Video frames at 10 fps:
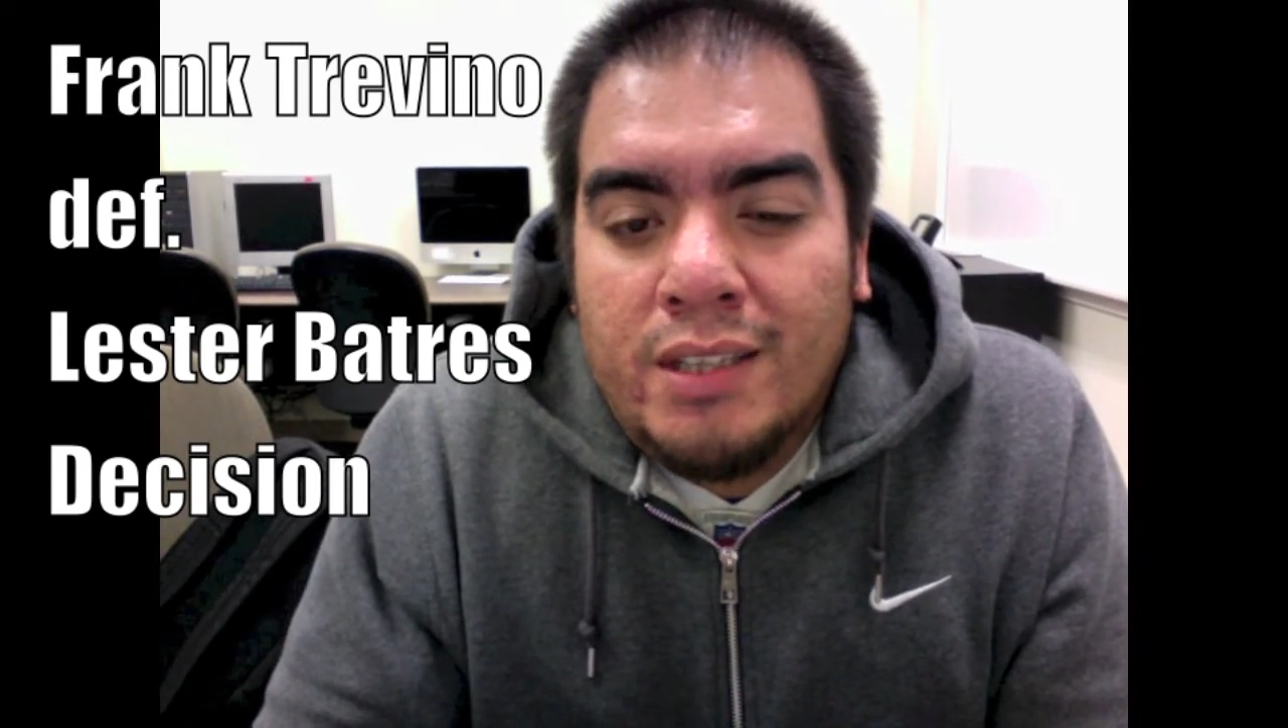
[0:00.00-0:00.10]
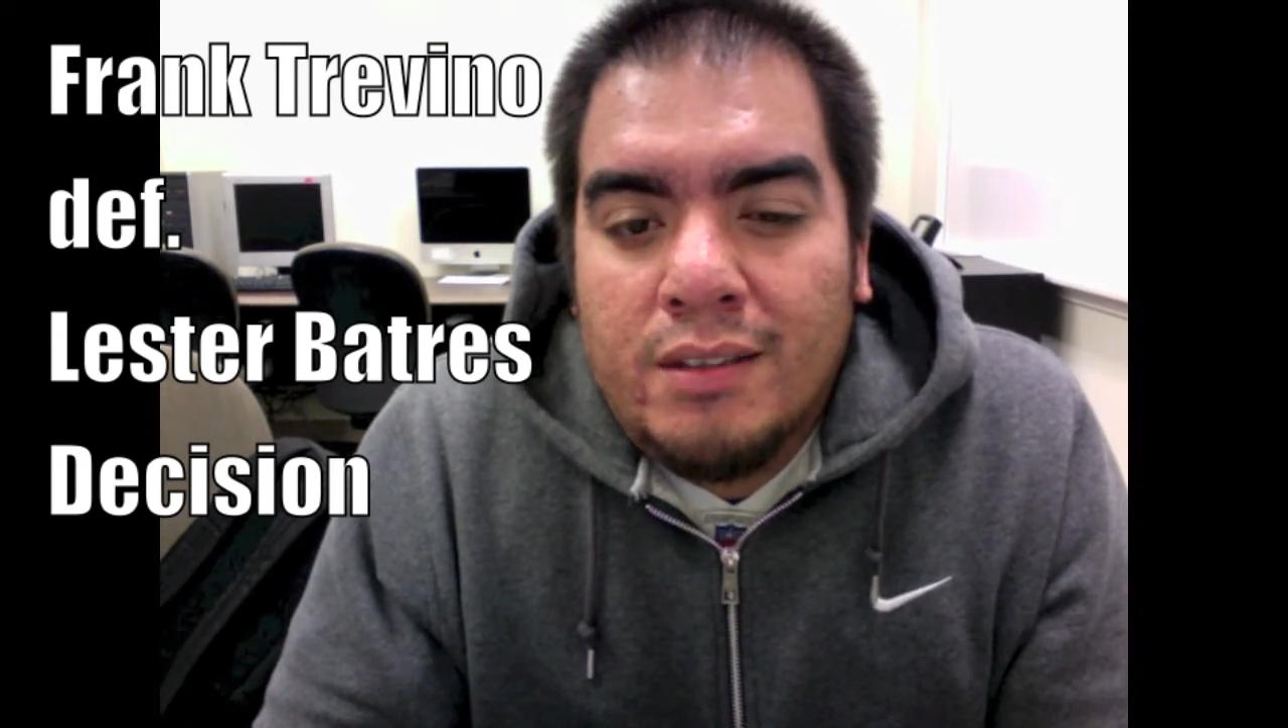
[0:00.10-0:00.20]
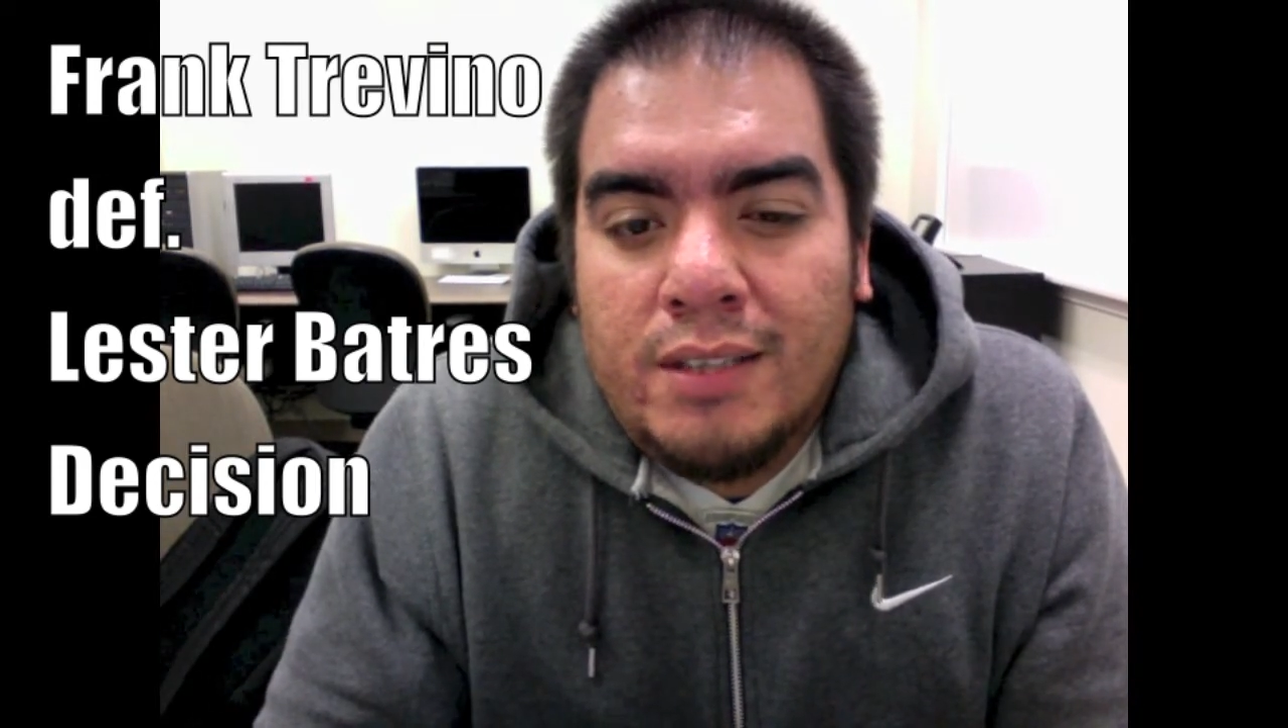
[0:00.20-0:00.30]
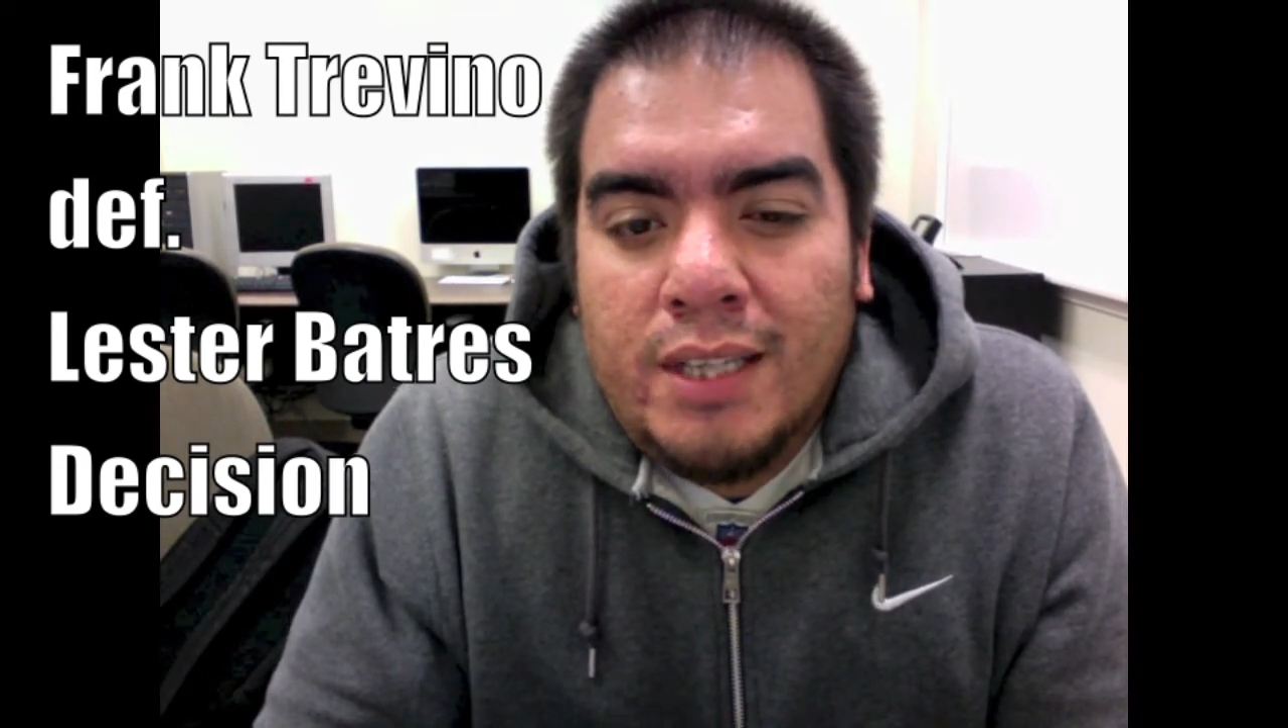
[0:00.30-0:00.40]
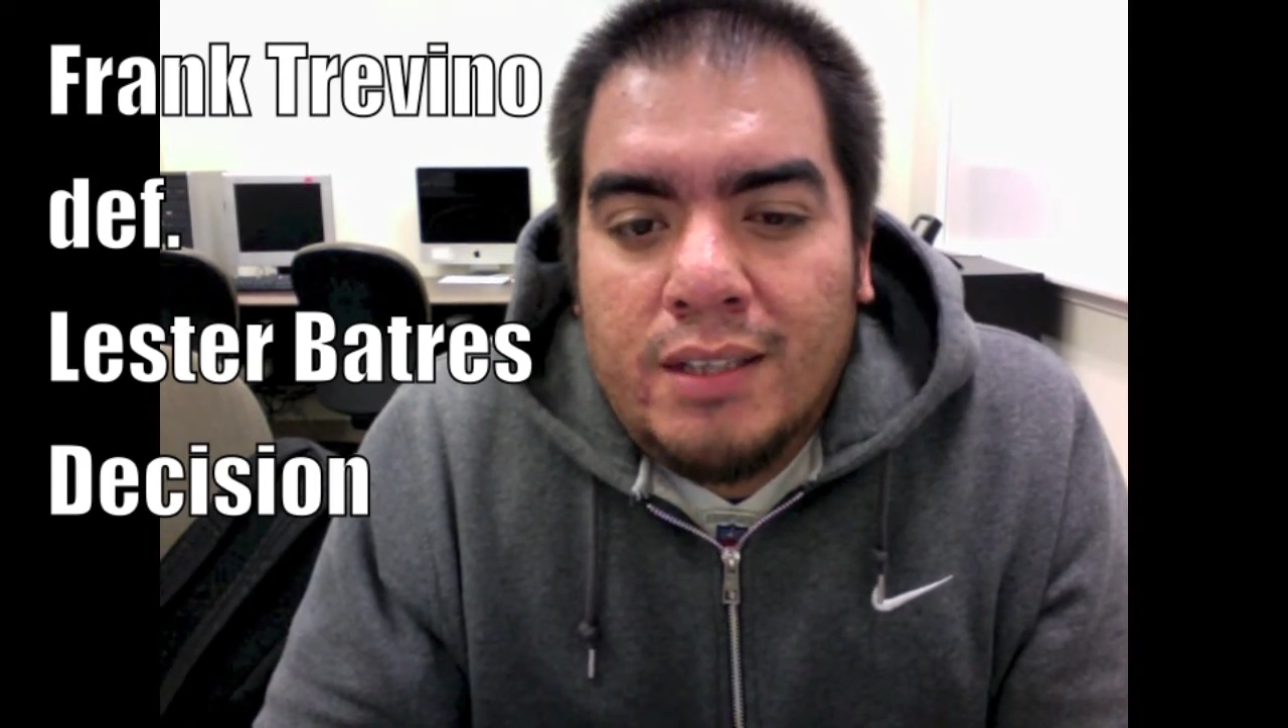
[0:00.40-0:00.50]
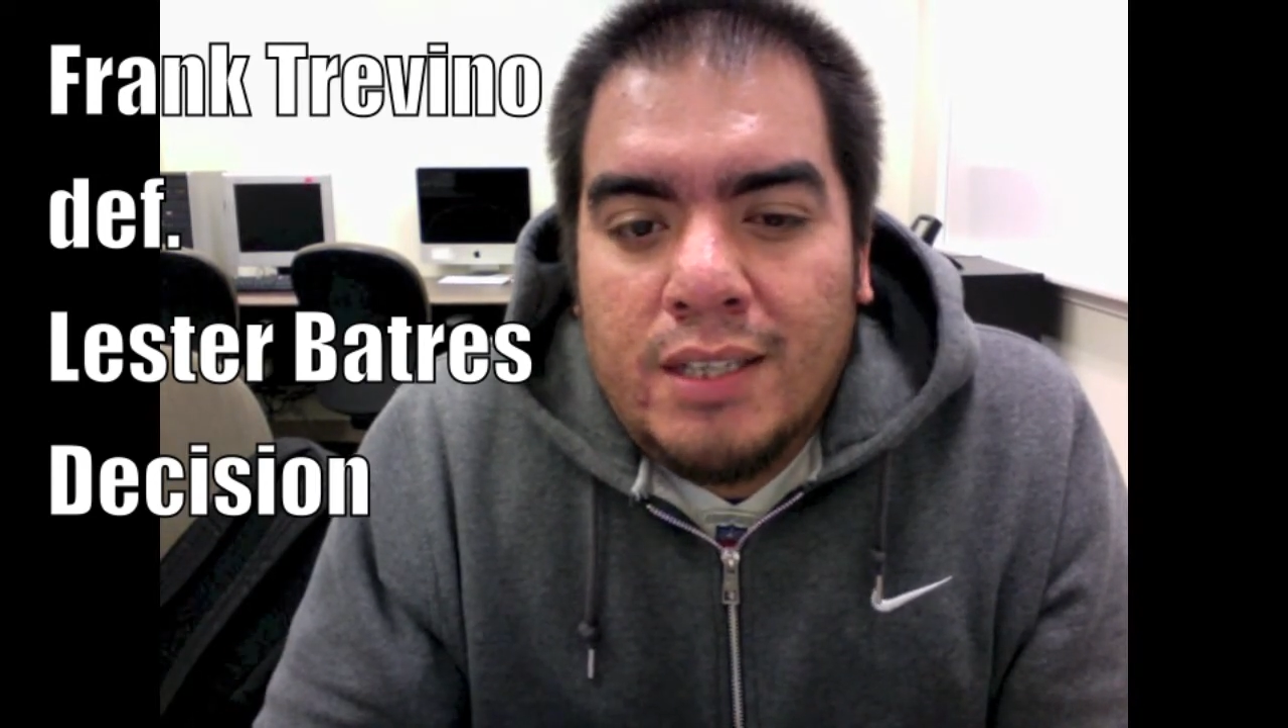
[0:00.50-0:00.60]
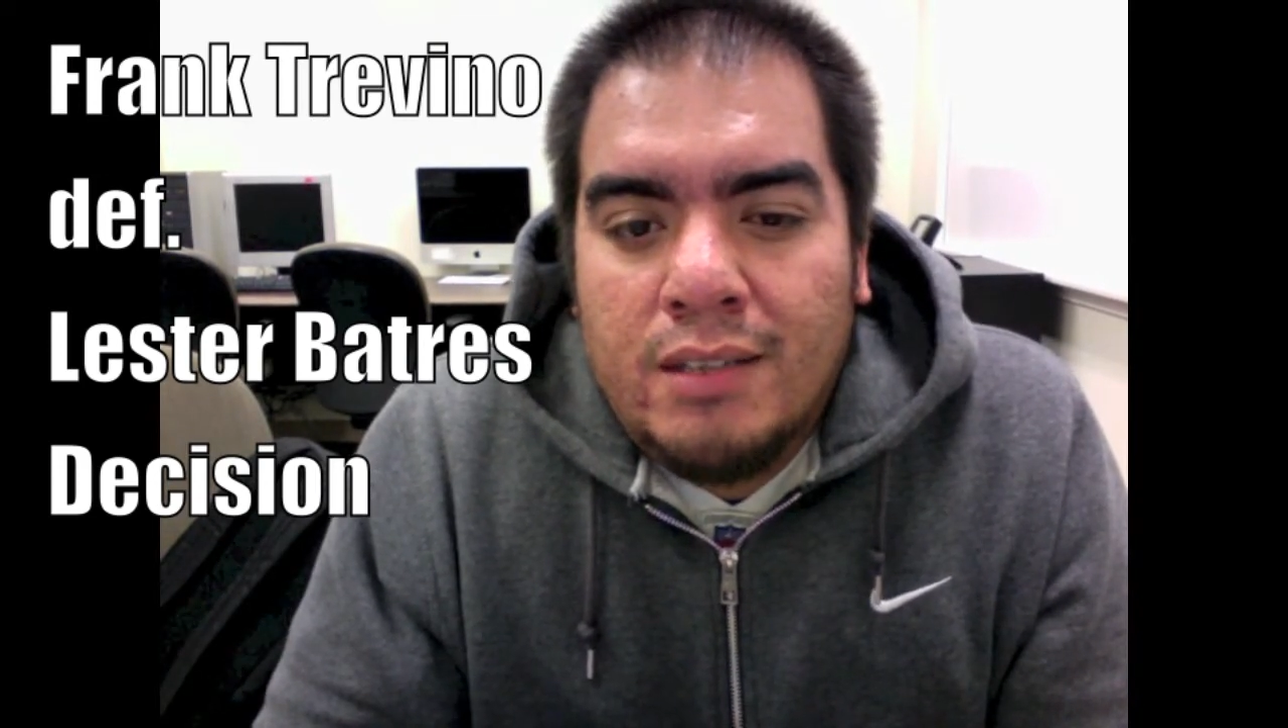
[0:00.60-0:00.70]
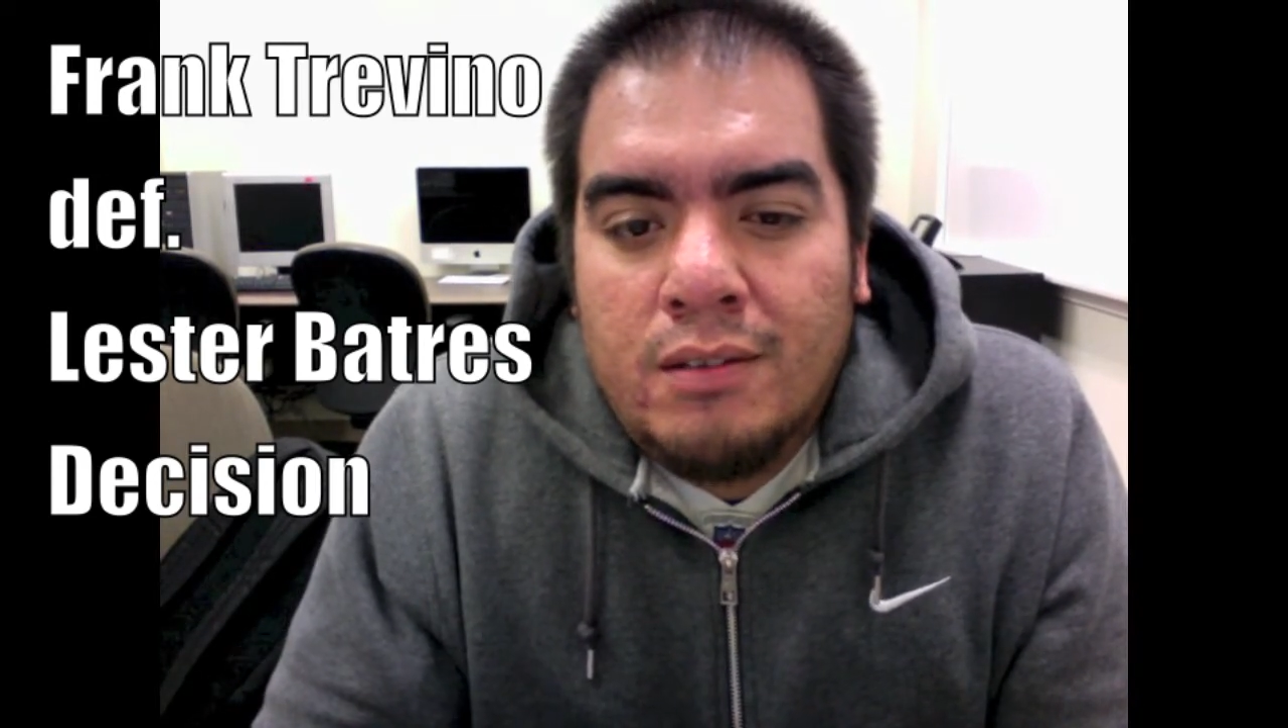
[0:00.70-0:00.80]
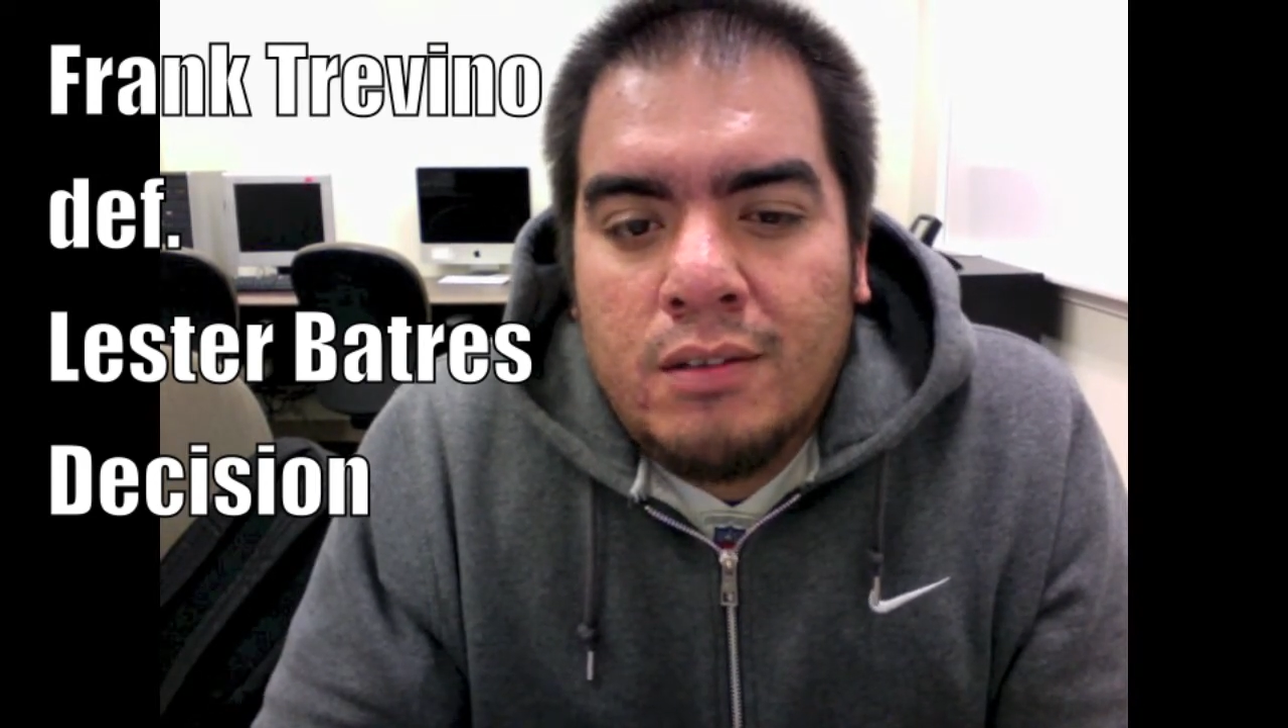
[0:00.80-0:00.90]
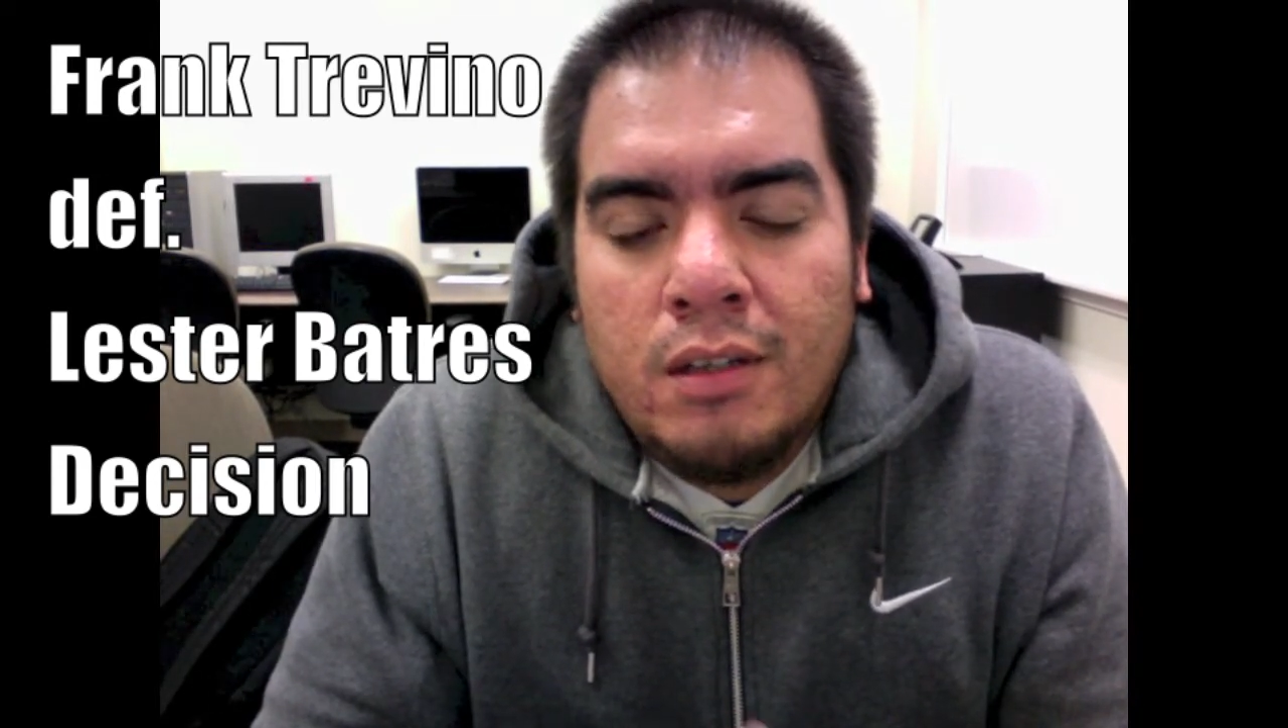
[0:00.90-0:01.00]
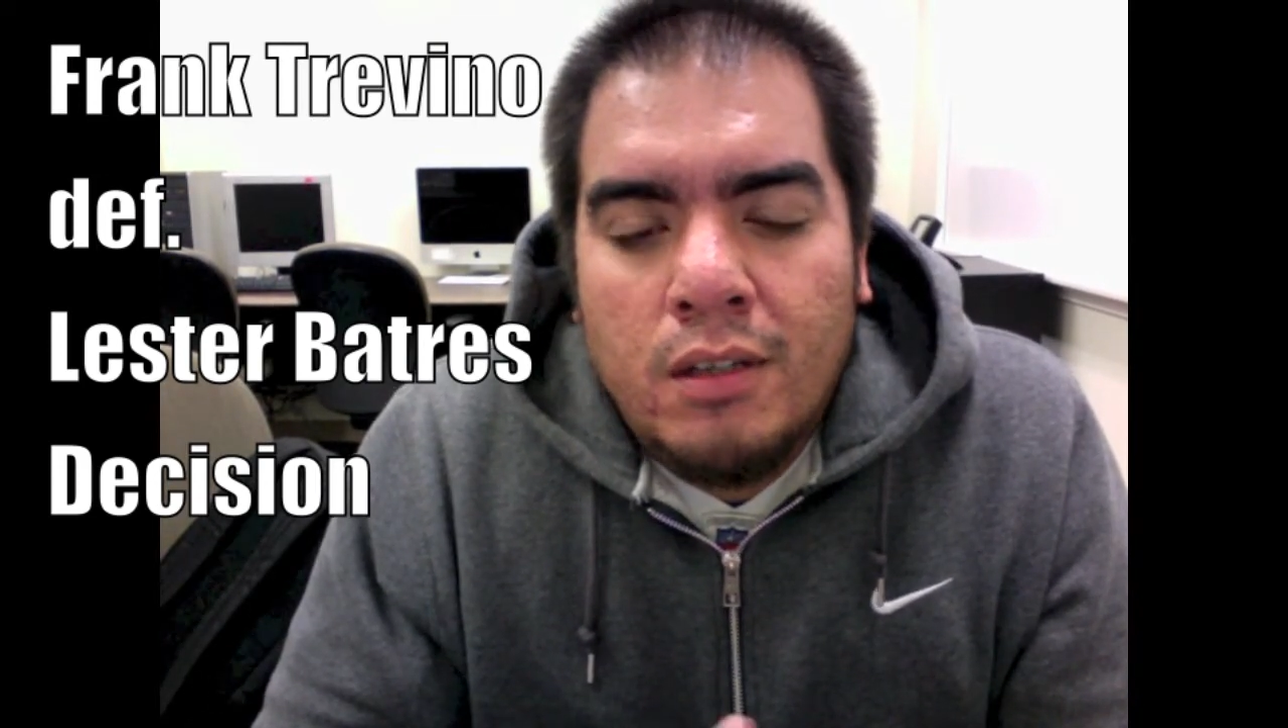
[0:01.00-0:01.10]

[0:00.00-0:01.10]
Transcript: the takedowns,